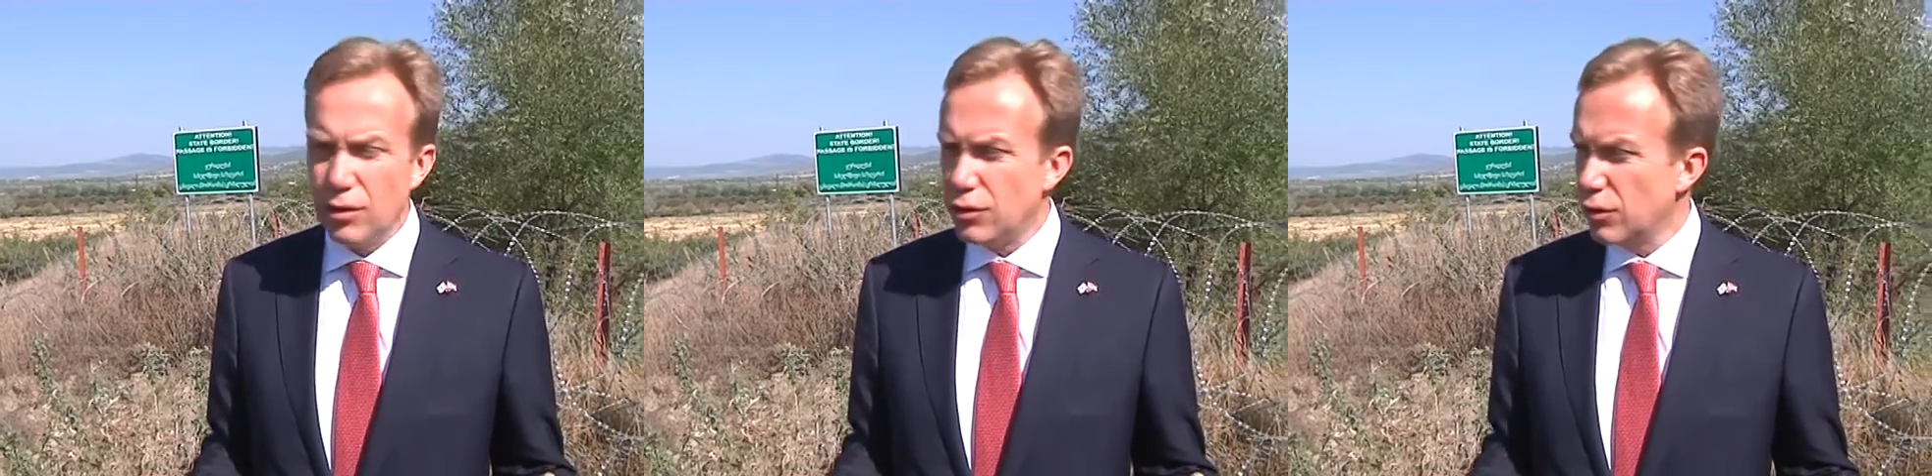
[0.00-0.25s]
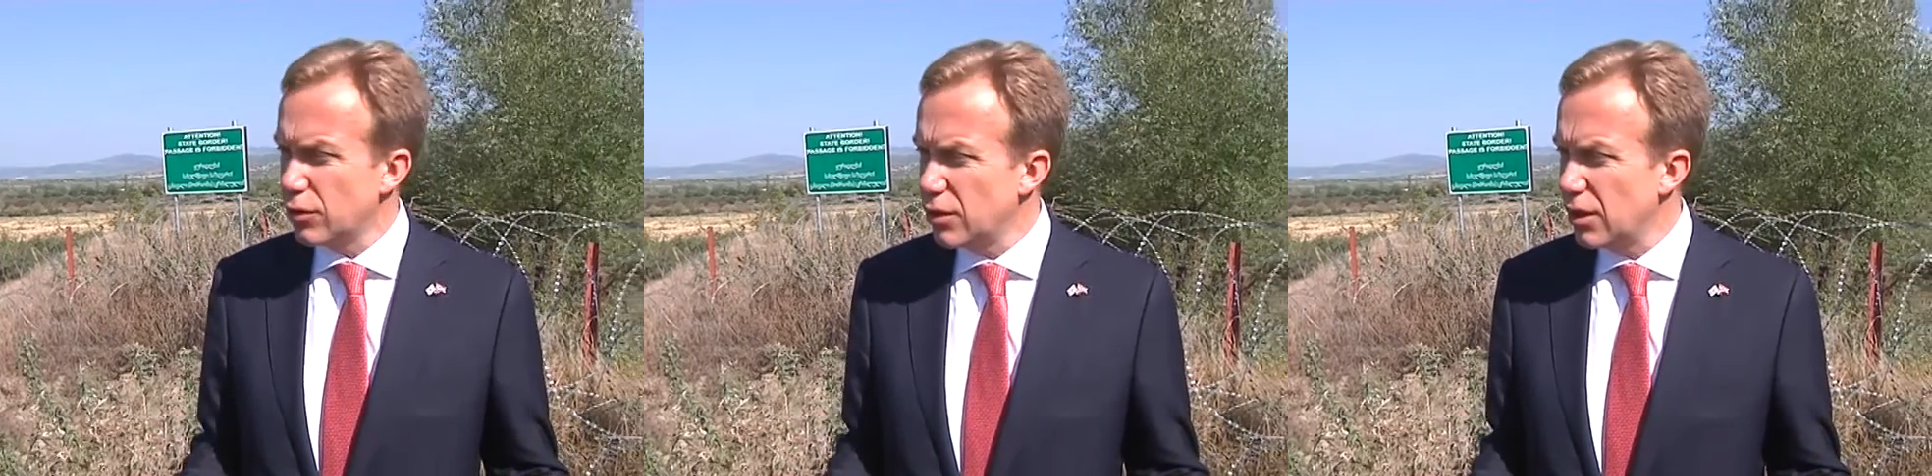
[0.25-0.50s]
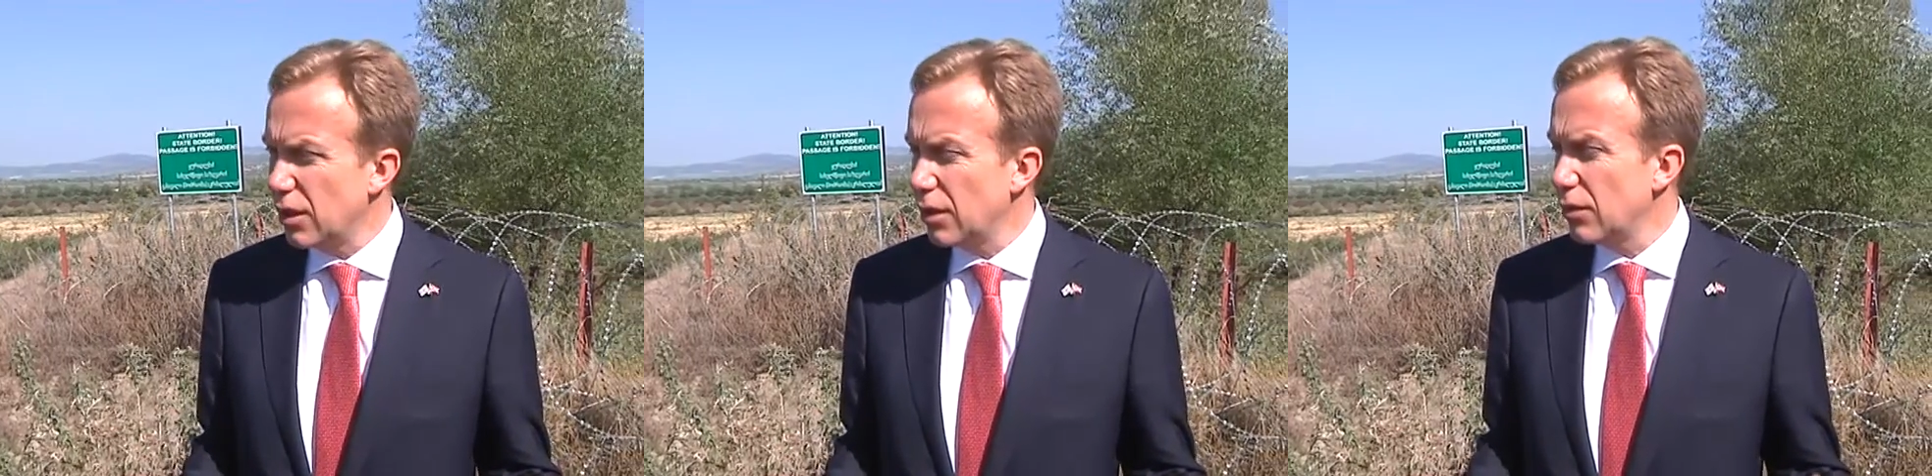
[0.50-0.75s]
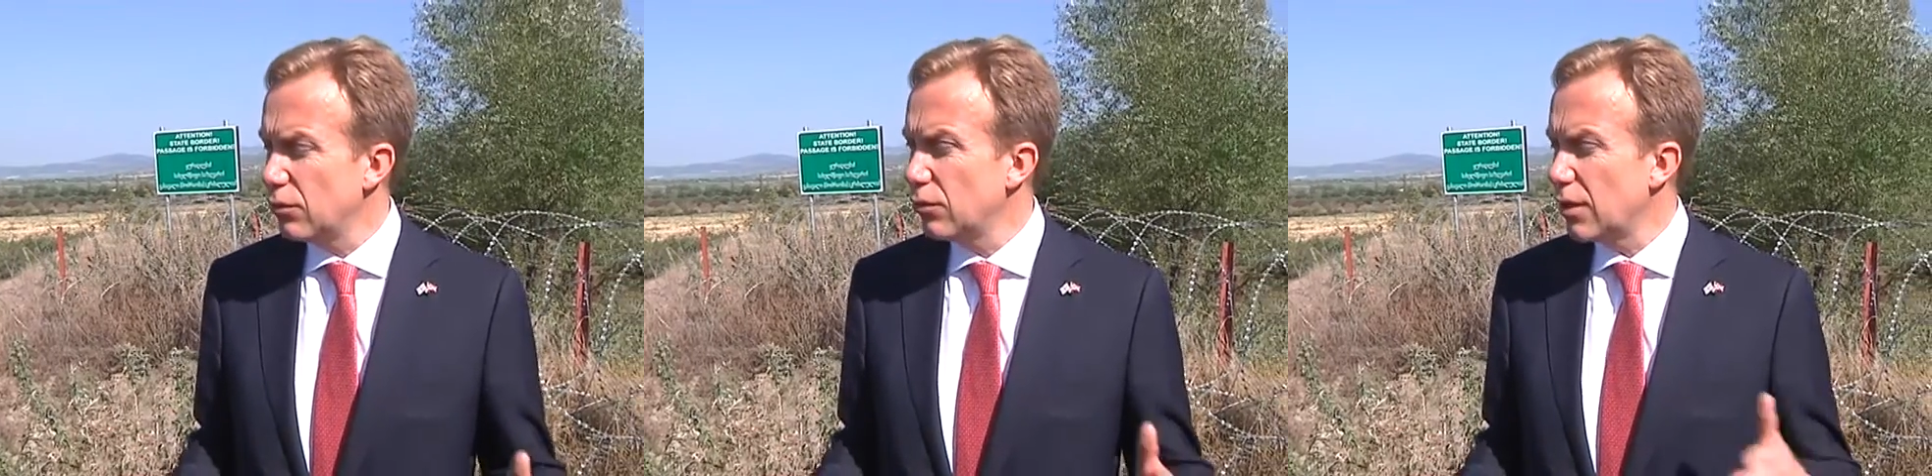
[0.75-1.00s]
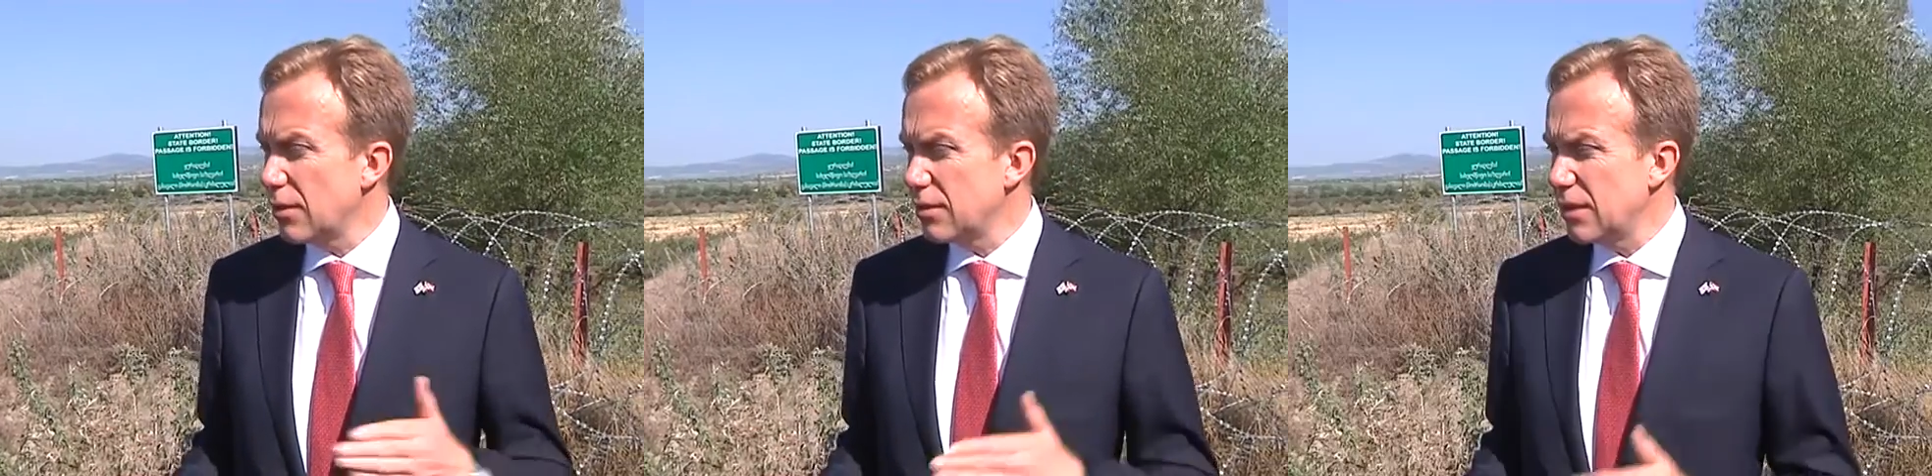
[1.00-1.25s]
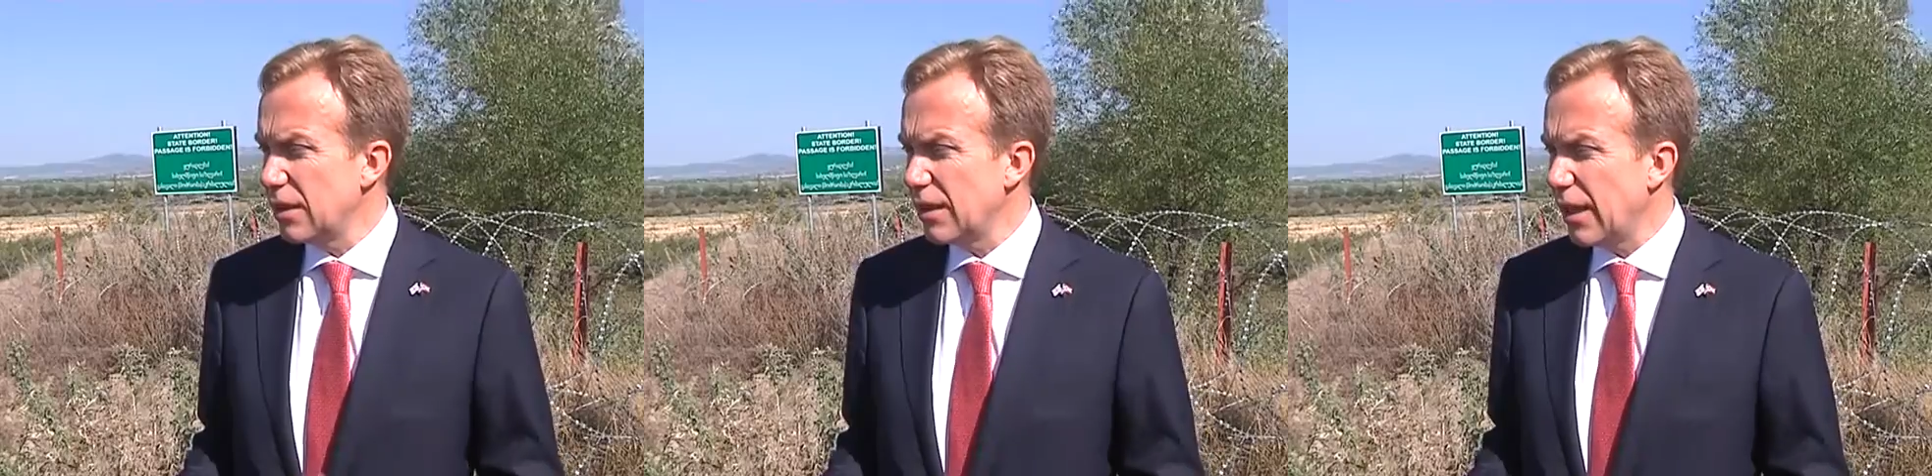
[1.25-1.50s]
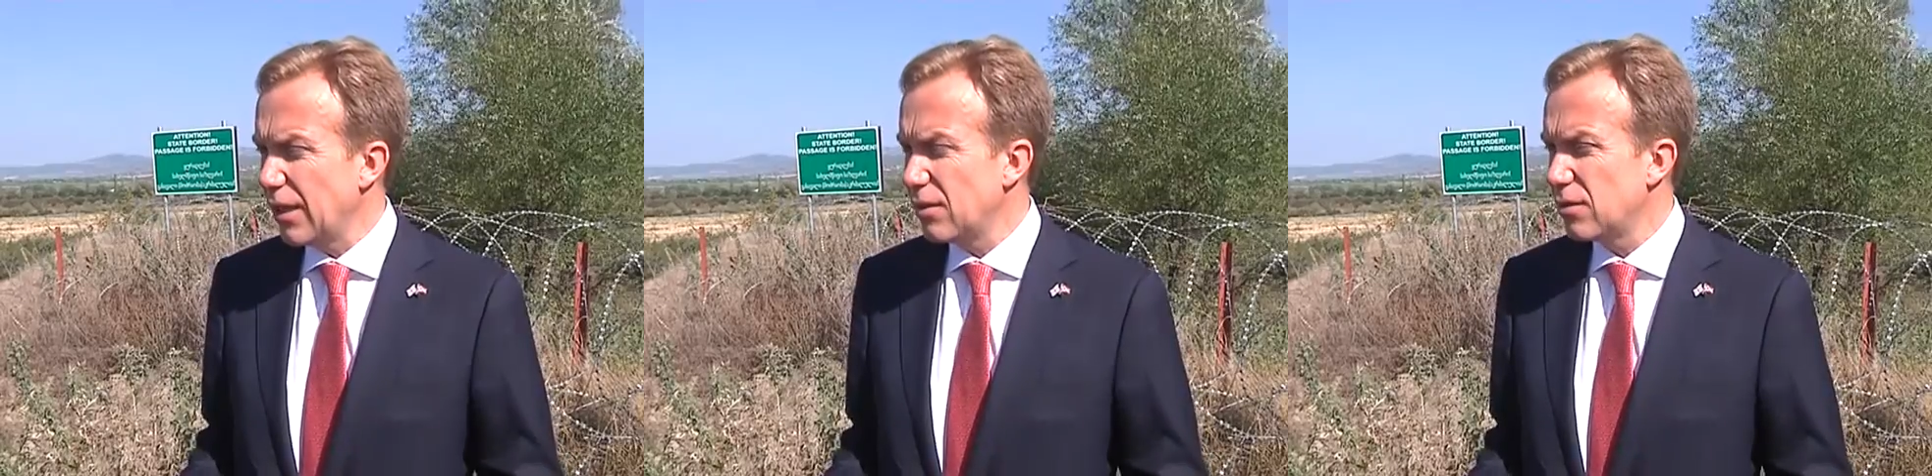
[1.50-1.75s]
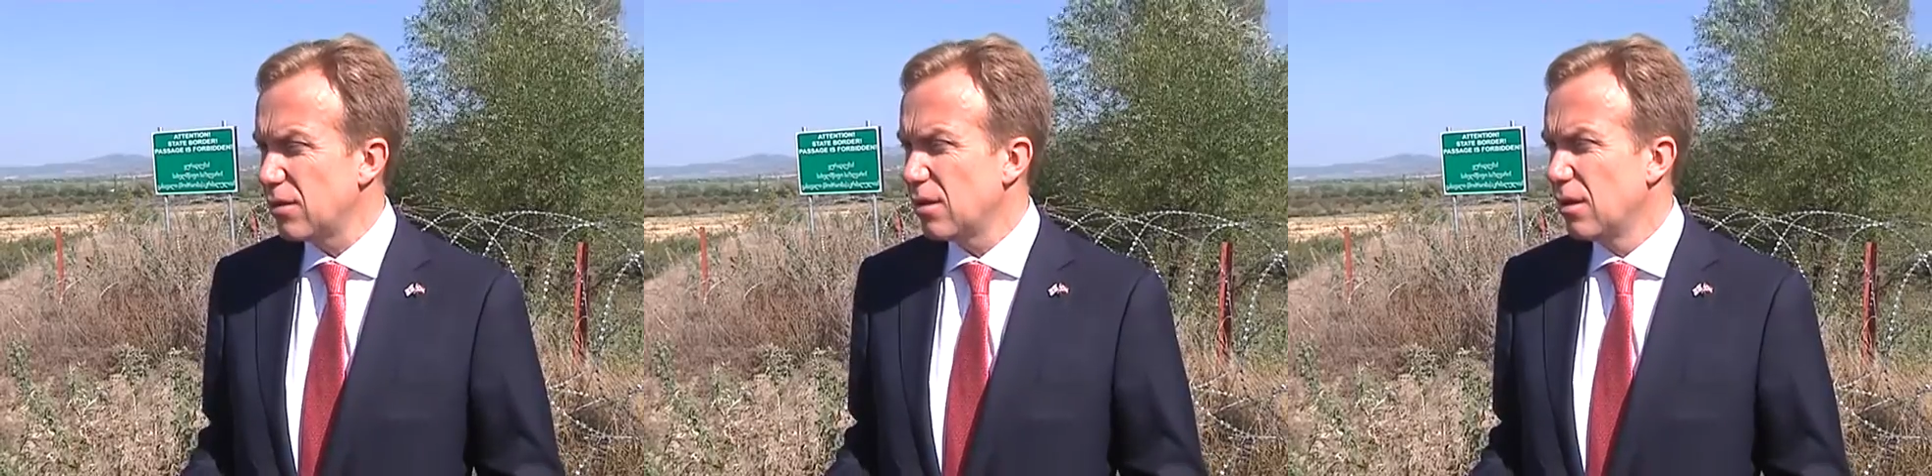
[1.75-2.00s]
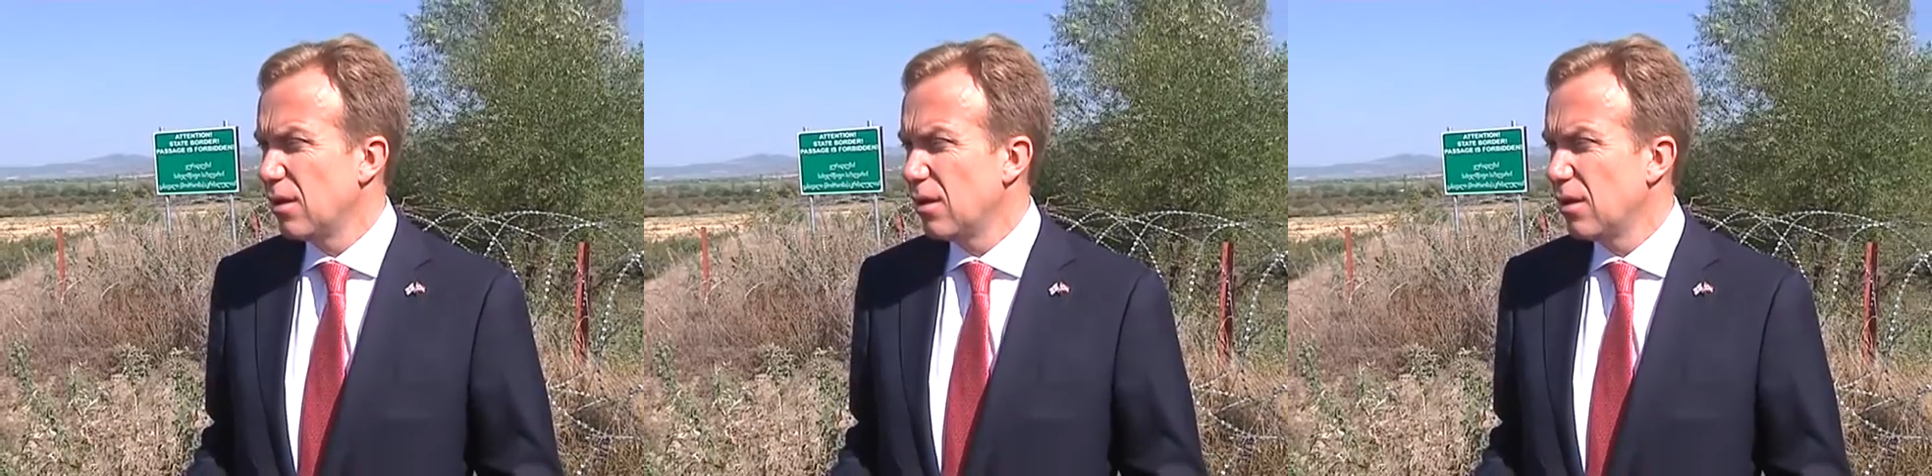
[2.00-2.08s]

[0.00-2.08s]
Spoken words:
Georgia in 2008,